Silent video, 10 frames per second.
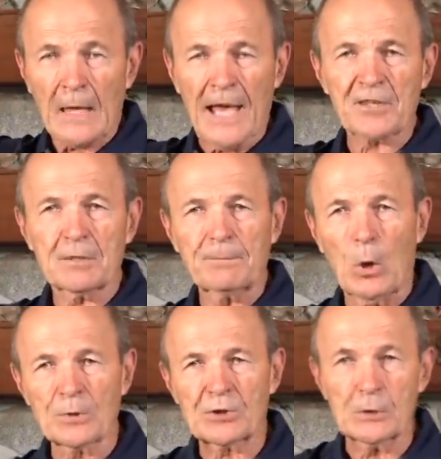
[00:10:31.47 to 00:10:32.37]
As
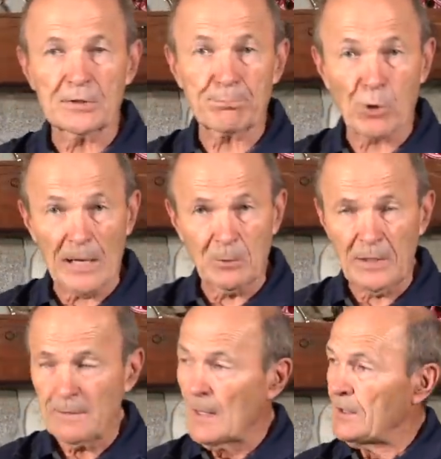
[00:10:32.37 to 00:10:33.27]
opposed to his
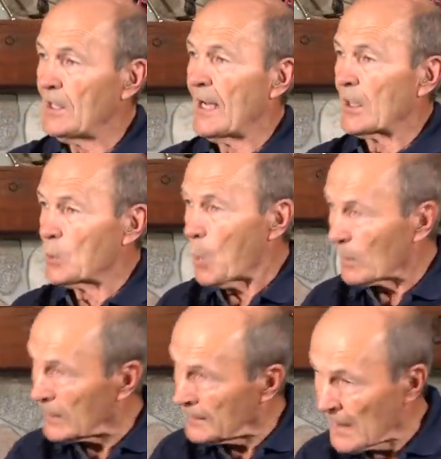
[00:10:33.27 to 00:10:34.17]
primary, you got to go
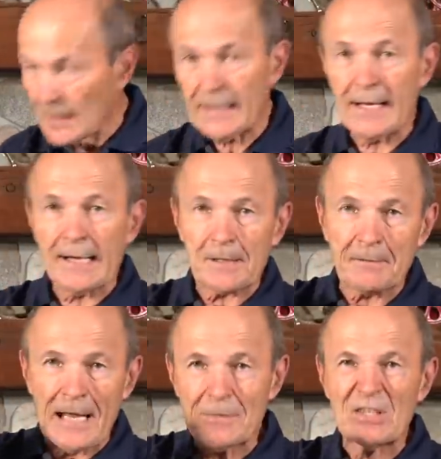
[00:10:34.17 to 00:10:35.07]
over, you got to
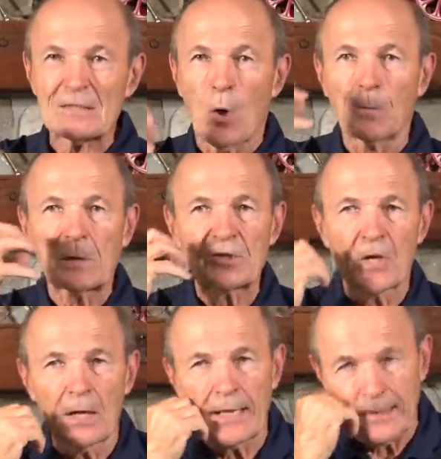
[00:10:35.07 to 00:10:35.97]
grab it. Hopefully he's
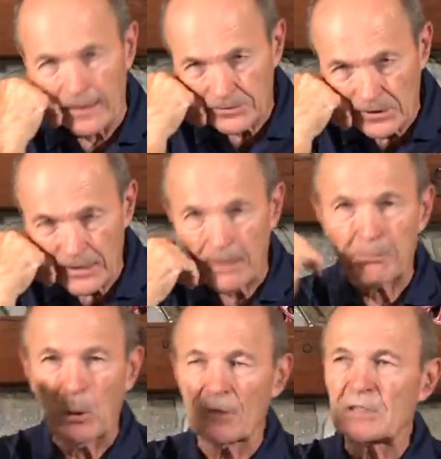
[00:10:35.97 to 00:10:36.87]
not hanging on to you. You got to
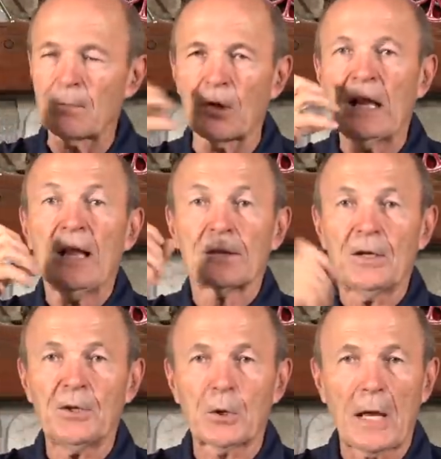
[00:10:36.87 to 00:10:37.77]
pull out of his mouth.
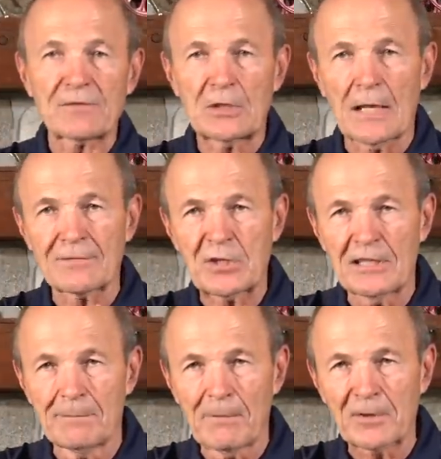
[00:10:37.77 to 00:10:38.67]
You know, I've
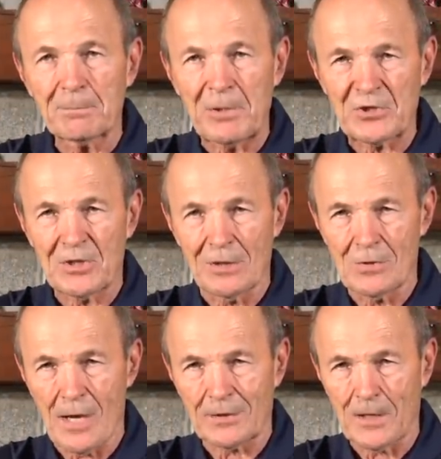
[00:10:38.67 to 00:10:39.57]
seen the mouthpiece get
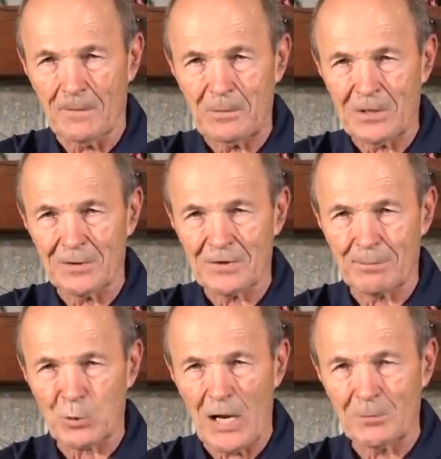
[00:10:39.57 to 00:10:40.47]
yanked up because the
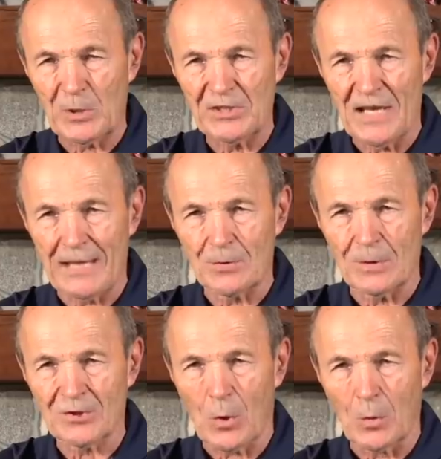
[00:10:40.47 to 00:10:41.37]
primary diver
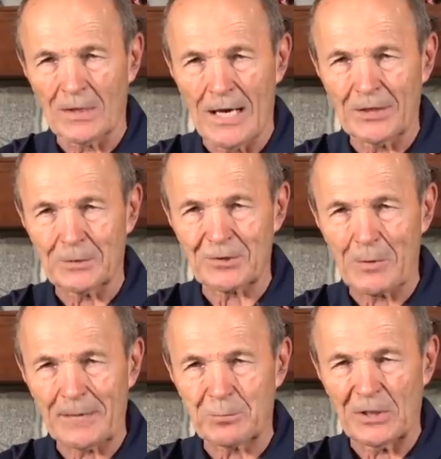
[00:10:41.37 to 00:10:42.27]
is holding onto his
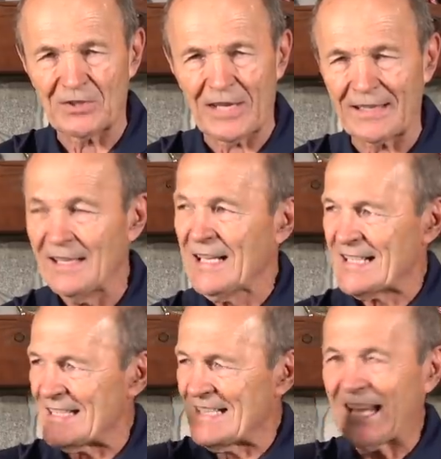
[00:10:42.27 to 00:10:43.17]
rig pretty tightly.
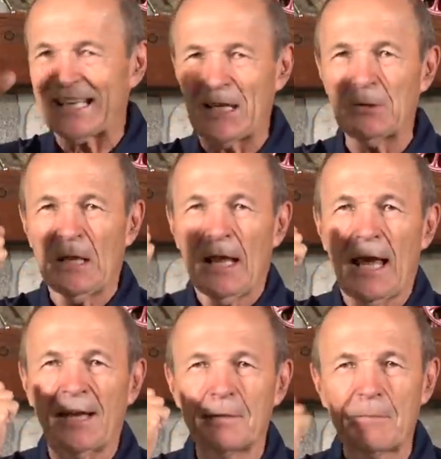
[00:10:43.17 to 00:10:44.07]
You yank it out
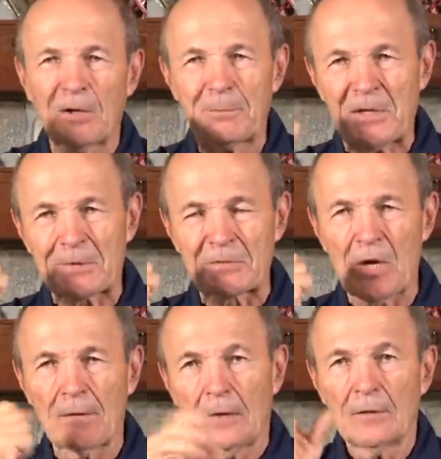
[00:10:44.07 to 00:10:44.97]
and the mouthpiece comes
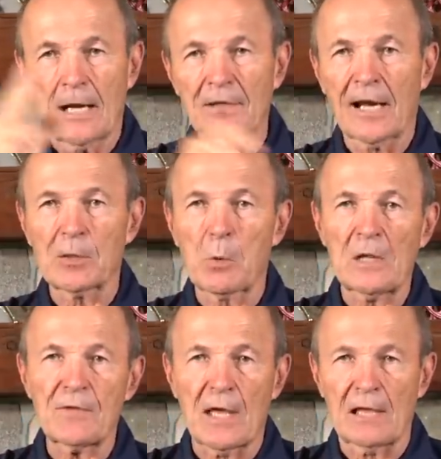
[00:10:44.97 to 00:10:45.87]
off. Now, neither one
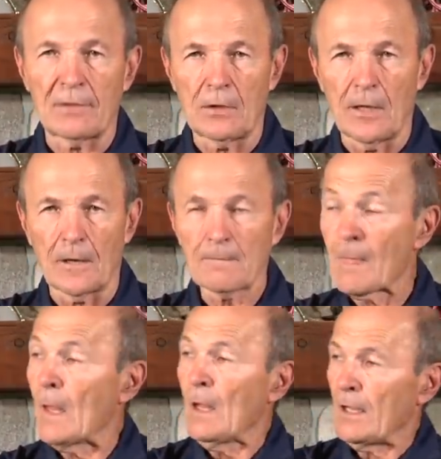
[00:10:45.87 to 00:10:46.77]
of you have any air.
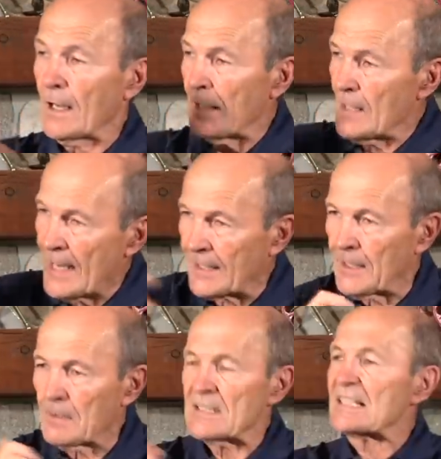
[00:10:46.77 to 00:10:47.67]
You got to yank it
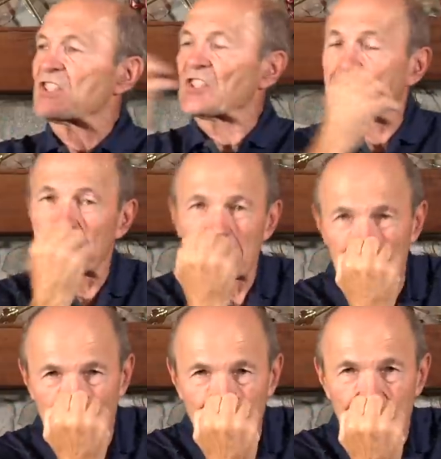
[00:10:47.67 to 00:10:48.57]
out. You stick it in your
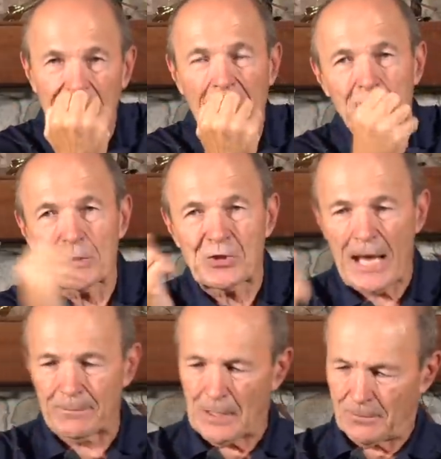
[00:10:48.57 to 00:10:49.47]
mouth and now you're
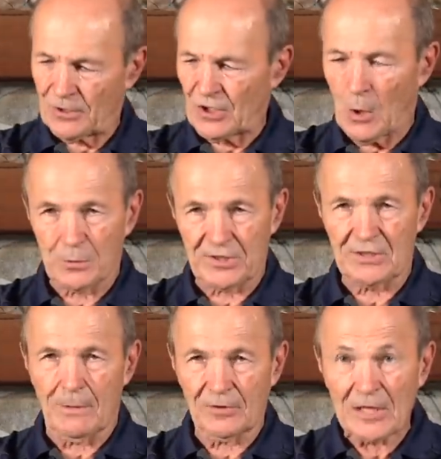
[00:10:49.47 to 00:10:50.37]
jammed up because the hose is
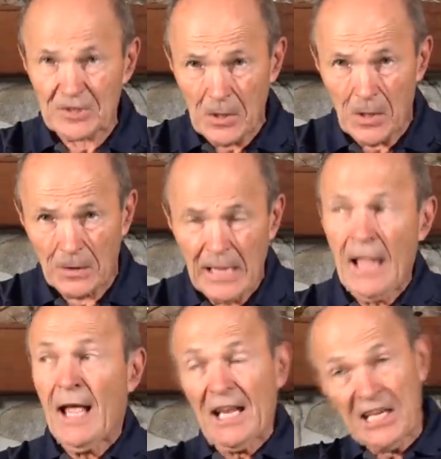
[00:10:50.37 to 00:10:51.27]
about this long.
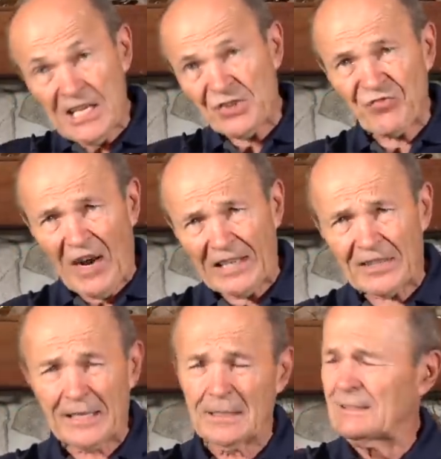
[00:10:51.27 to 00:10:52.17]
He's fighting
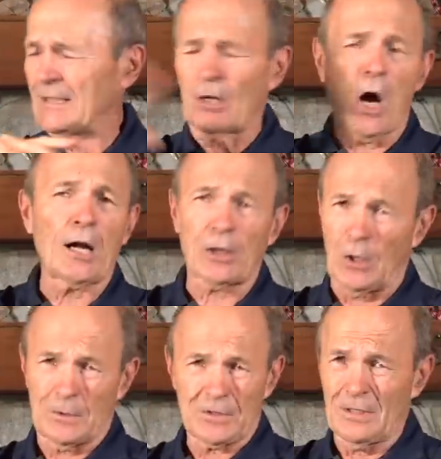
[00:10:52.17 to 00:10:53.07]
the, and on it
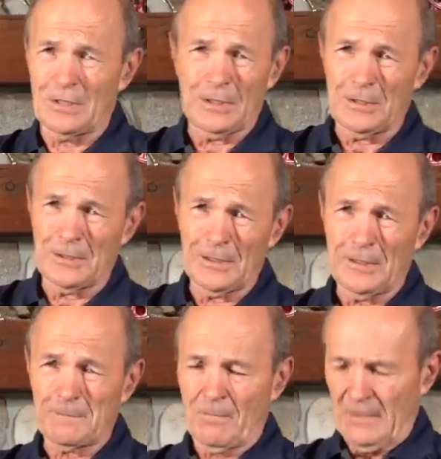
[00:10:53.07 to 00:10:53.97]
goes. No.
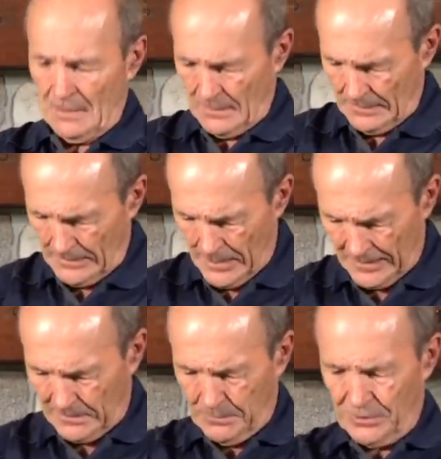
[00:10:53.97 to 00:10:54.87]
The
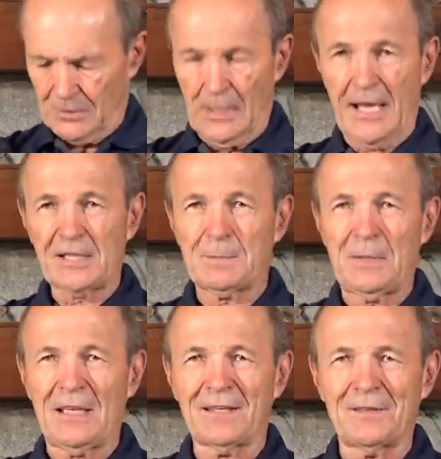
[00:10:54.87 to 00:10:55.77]
octopus, nice
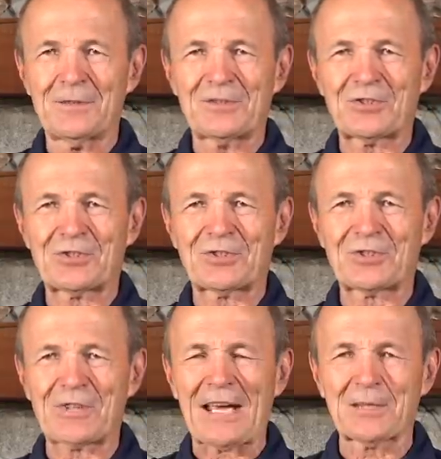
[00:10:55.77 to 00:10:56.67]
big
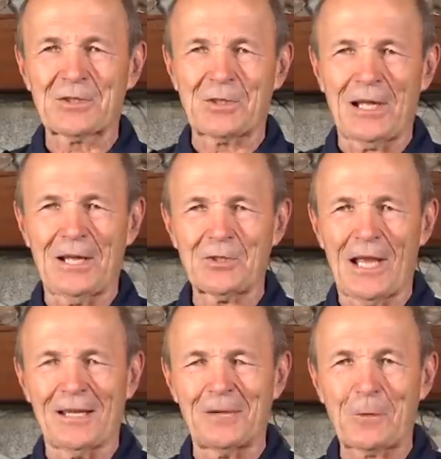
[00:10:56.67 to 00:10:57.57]
second stage
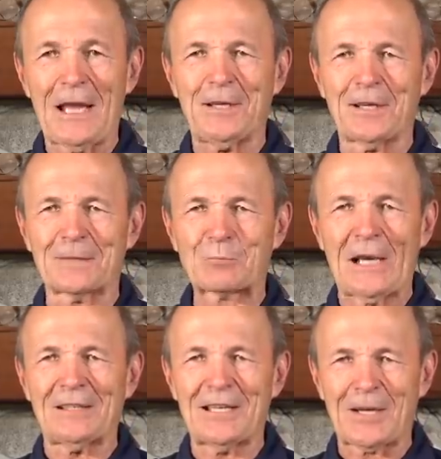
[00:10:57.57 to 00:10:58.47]
hanging right here,
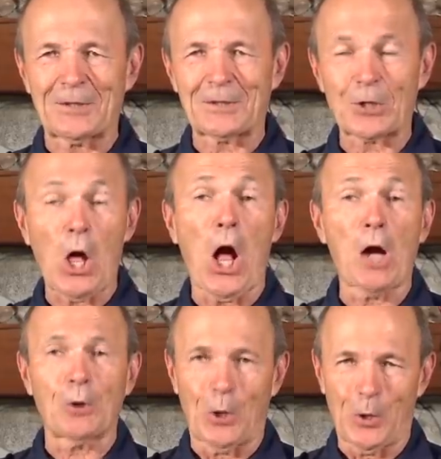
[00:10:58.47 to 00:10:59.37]
brightly colored,
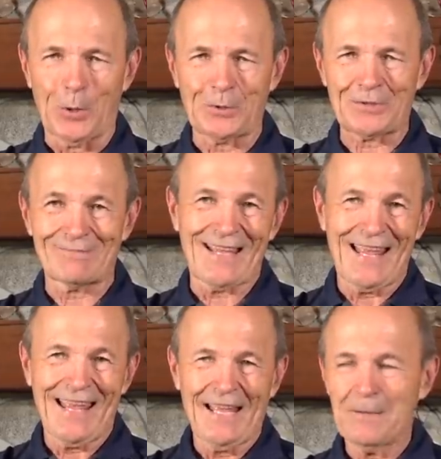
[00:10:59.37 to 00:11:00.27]
long hose.
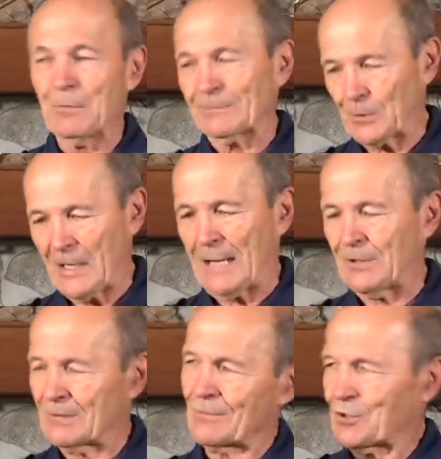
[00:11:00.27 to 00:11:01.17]
Grab
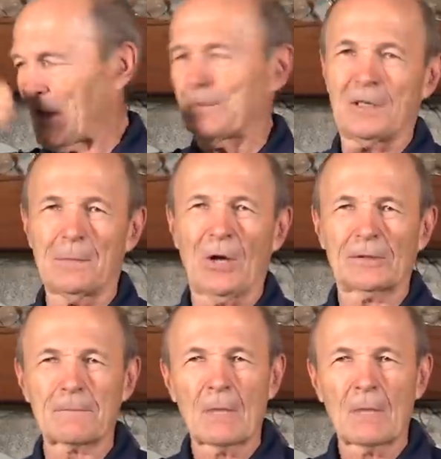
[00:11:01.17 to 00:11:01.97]
it, stick it in your mouth.